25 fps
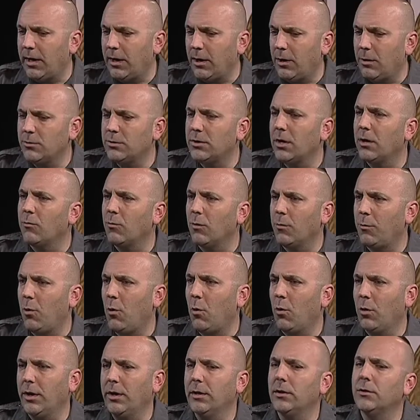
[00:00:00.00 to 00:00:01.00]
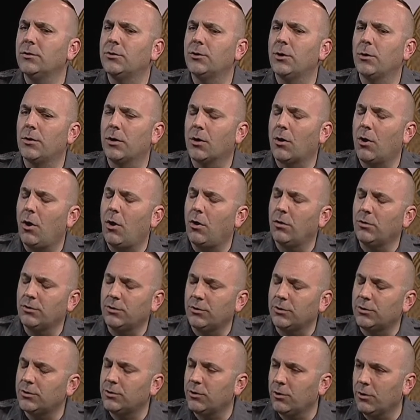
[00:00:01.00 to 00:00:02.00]
goes unreported, and so the calls
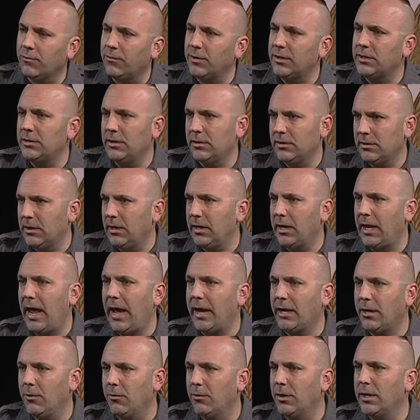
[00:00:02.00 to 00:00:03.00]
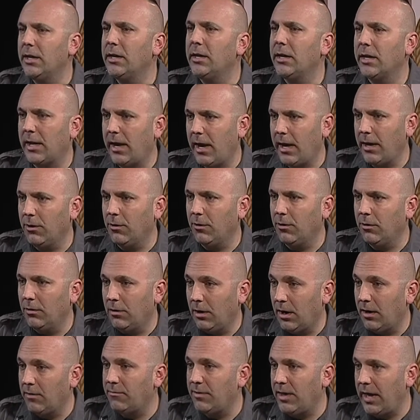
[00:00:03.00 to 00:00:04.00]
to service isn't an accurate indicator
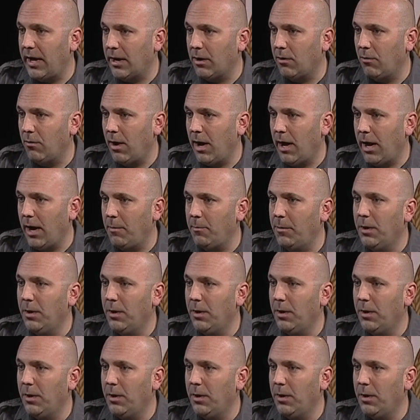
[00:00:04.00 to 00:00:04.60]
of that crime.